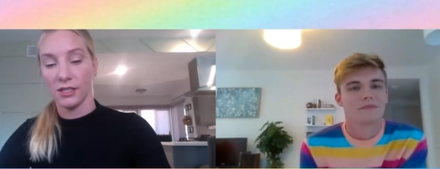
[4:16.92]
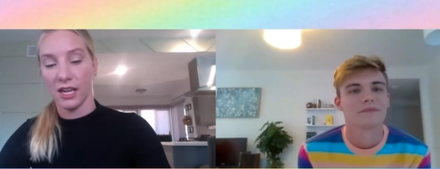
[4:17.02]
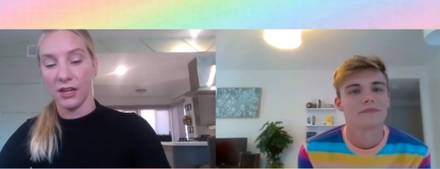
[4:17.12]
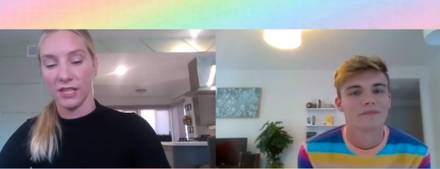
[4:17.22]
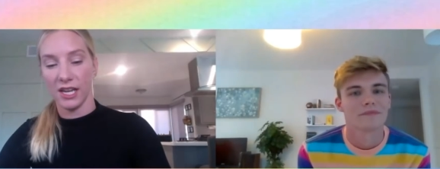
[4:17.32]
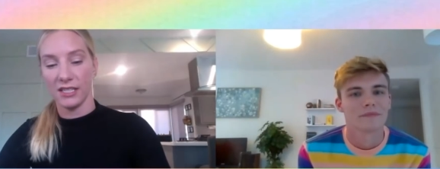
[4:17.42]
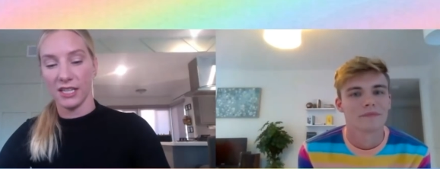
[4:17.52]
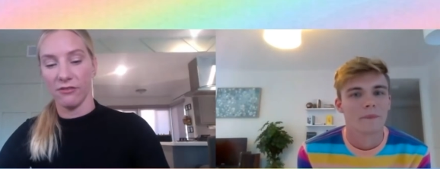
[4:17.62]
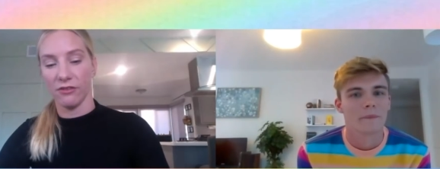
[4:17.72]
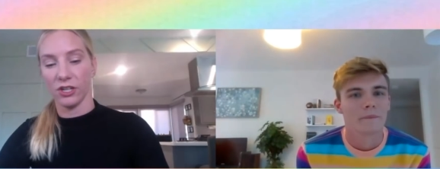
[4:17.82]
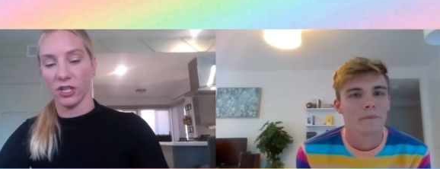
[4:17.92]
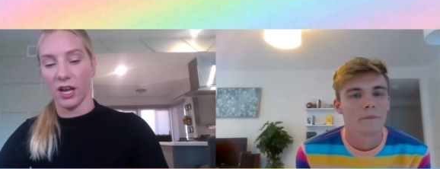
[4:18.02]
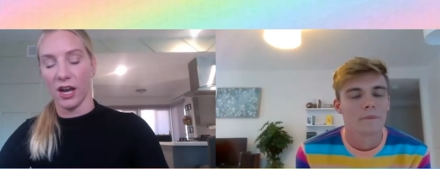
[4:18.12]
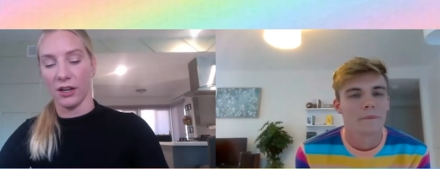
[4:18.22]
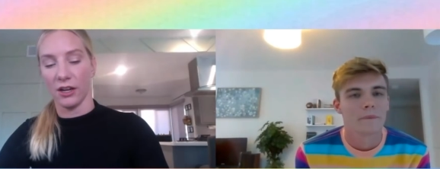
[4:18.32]
Speaker 1: Jose, Denver,
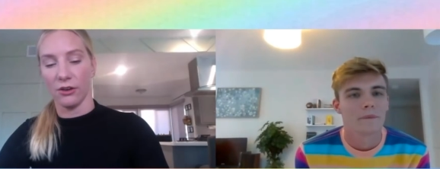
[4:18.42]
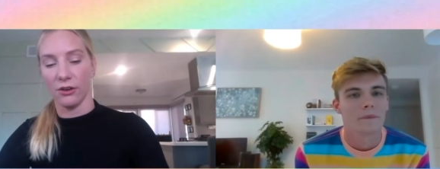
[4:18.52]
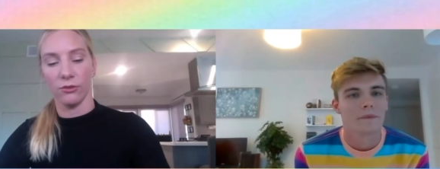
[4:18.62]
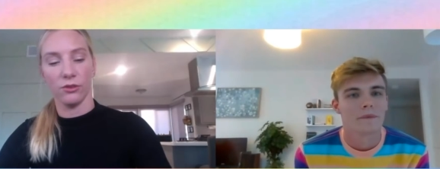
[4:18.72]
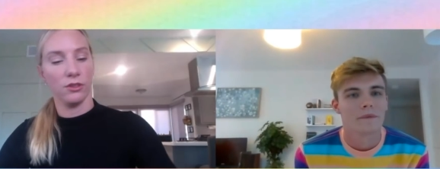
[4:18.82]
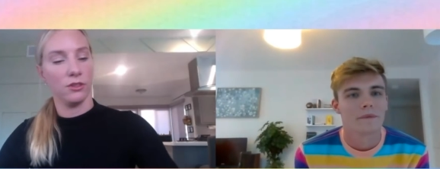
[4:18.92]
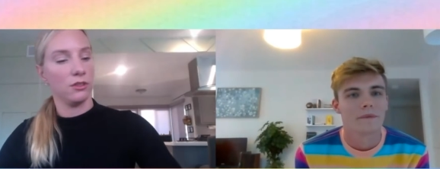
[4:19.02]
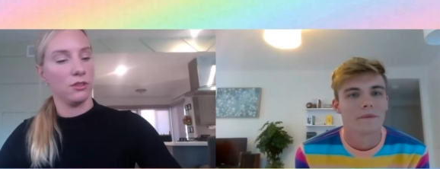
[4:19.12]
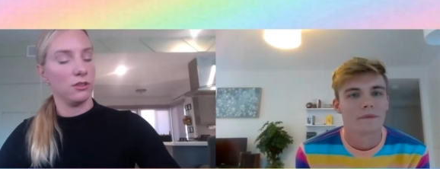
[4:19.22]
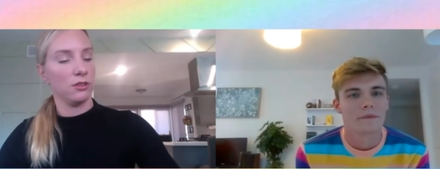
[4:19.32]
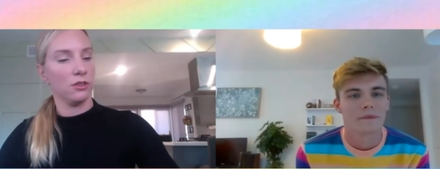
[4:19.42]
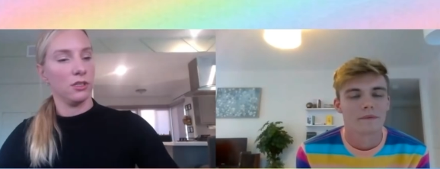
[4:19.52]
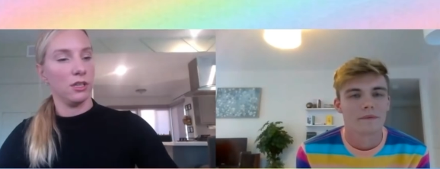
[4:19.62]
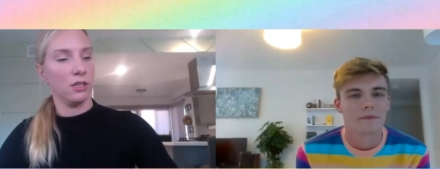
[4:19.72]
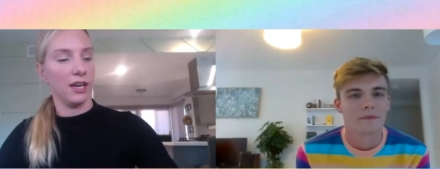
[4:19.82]
Chicago.
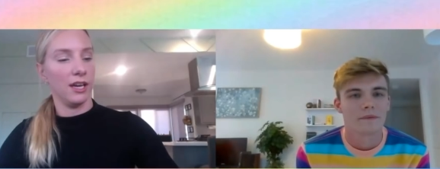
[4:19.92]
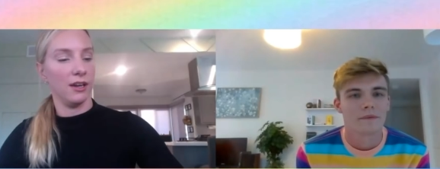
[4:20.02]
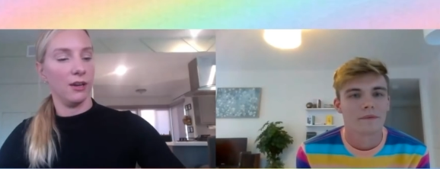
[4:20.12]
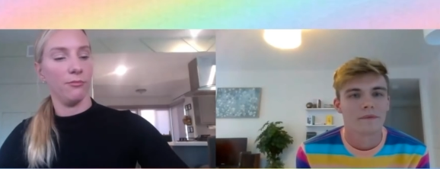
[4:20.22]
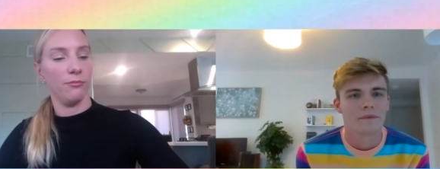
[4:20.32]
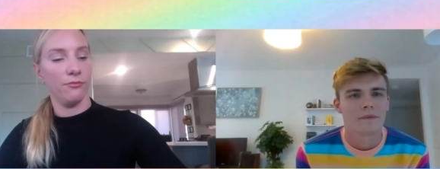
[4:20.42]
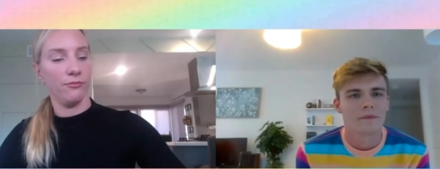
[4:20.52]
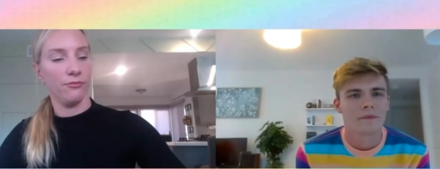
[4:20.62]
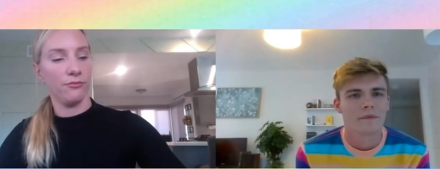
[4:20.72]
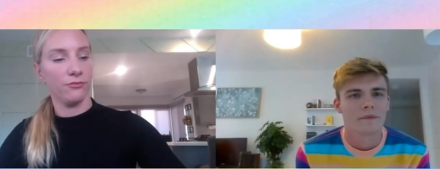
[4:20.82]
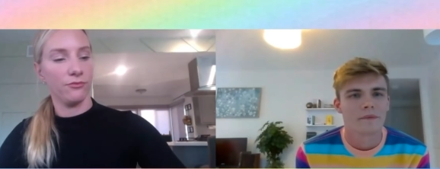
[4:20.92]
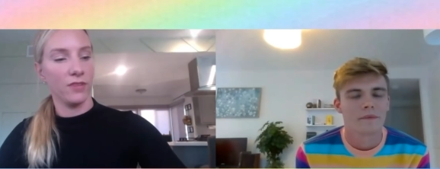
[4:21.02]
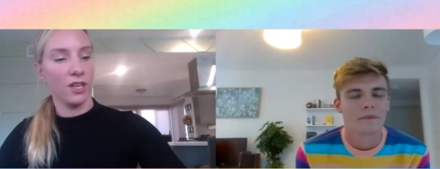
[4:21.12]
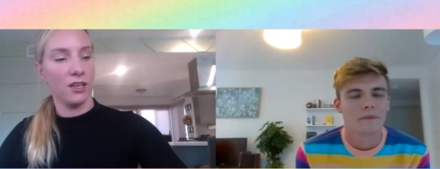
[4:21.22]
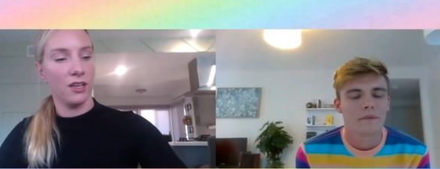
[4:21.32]
Um,
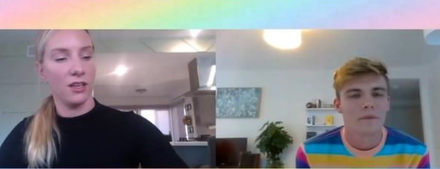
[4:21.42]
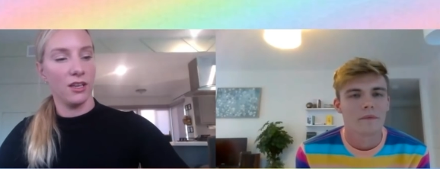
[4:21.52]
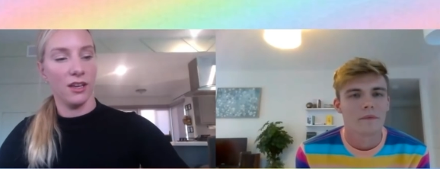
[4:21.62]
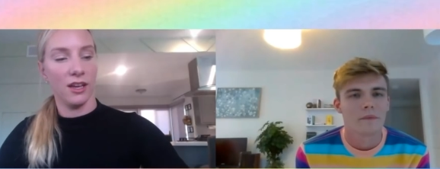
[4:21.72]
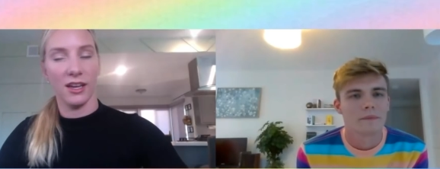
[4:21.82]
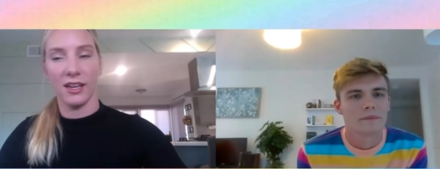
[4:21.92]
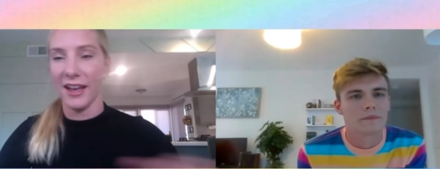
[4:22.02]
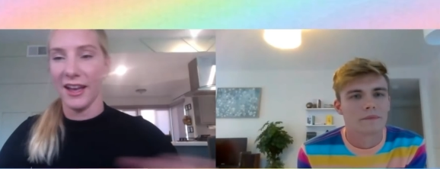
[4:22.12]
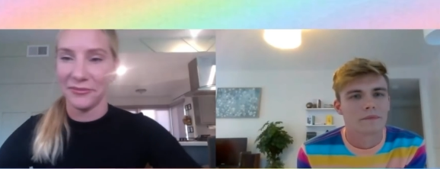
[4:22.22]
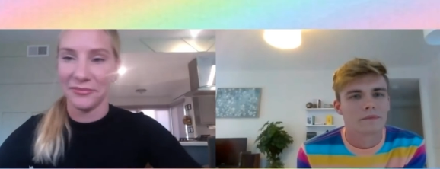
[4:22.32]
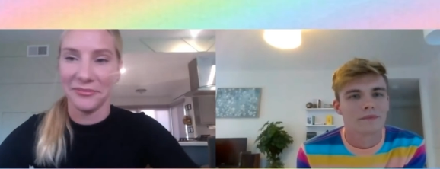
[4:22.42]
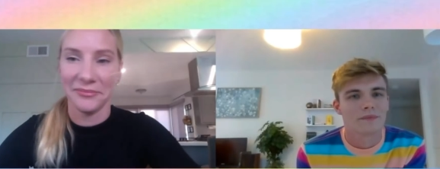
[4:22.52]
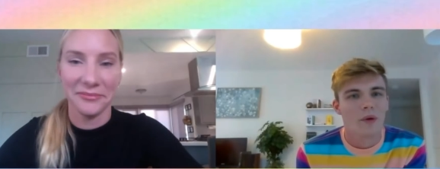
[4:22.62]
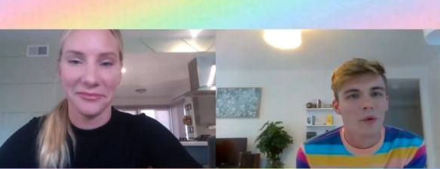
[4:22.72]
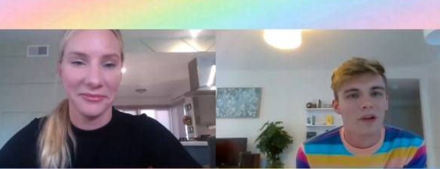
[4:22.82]
uh, yeah.
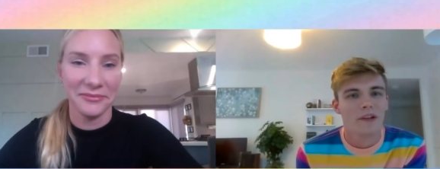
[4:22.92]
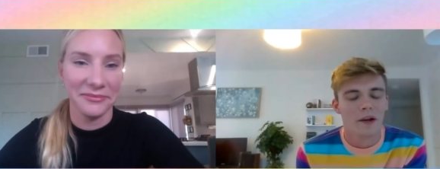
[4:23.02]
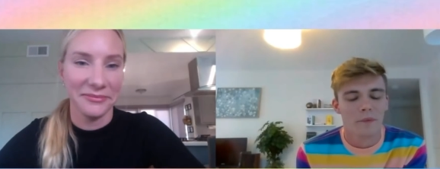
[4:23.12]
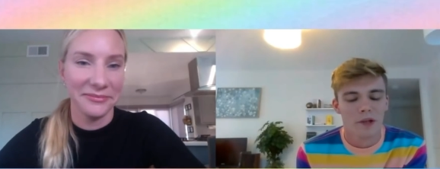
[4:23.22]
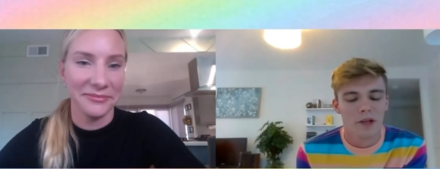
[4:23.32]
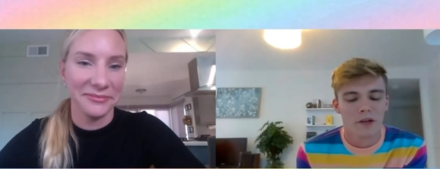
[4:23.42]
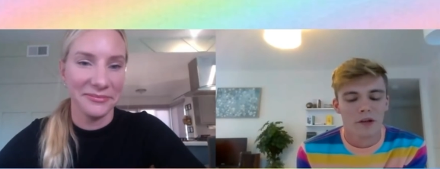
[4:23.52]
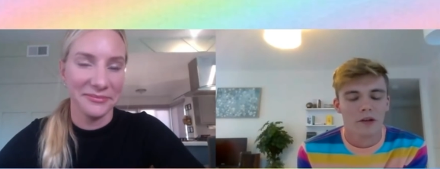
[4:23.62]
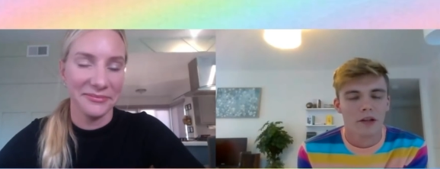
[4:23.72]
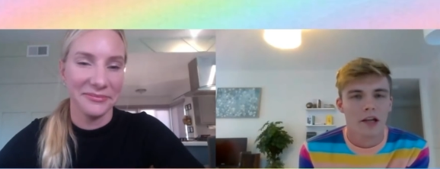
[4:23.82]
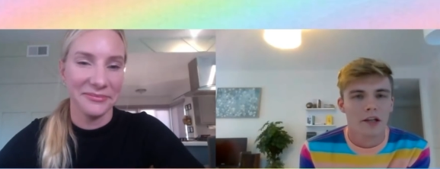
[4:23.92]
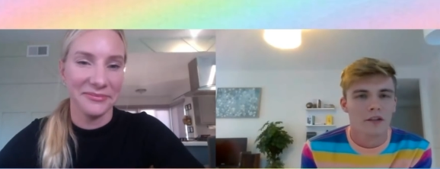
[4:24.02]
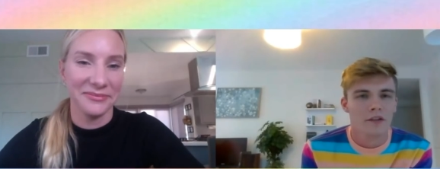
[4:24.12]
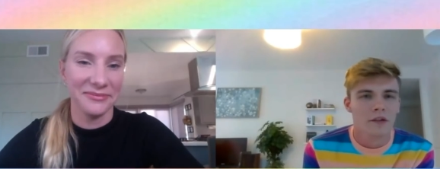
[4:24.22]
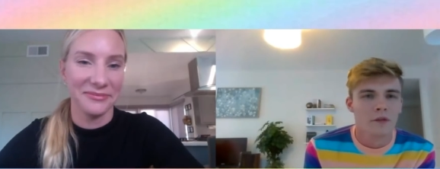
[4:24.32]
Speaker 2: Will there be online
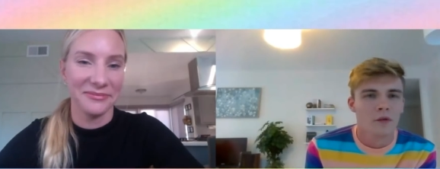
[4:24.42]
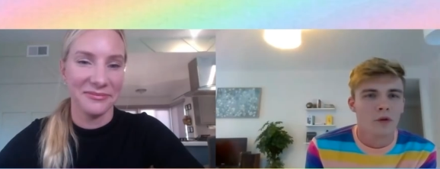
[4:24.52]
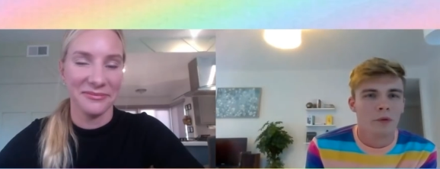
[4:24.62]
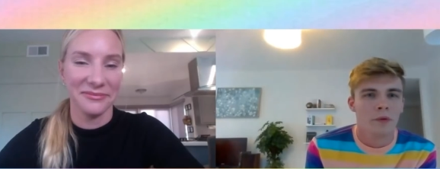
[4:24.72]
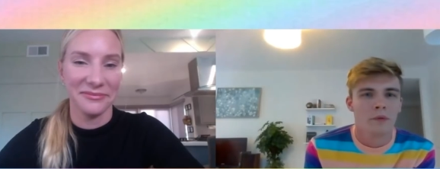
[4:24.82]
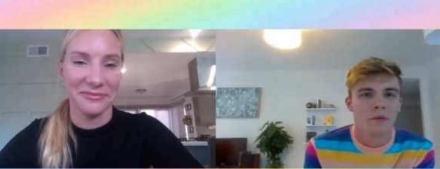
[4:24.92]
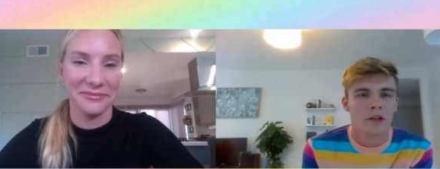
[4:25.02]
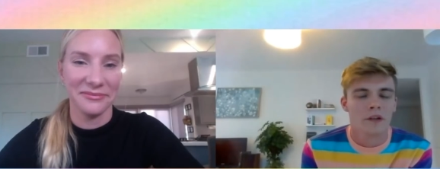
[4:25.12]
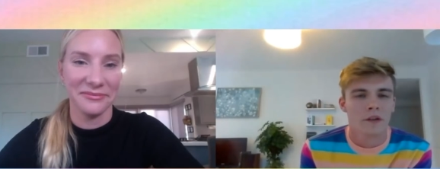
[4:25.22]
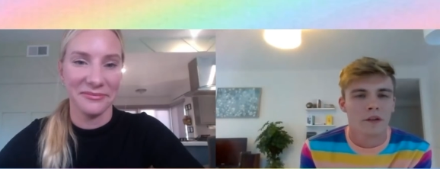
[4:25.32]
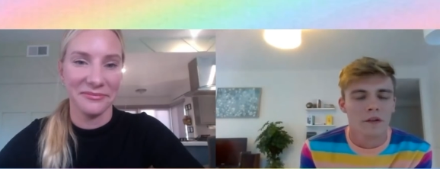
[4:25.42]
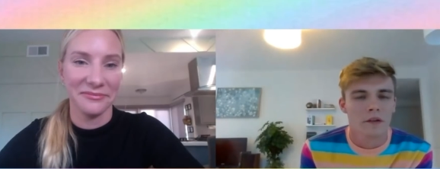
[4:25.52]
lessons for people who can attend?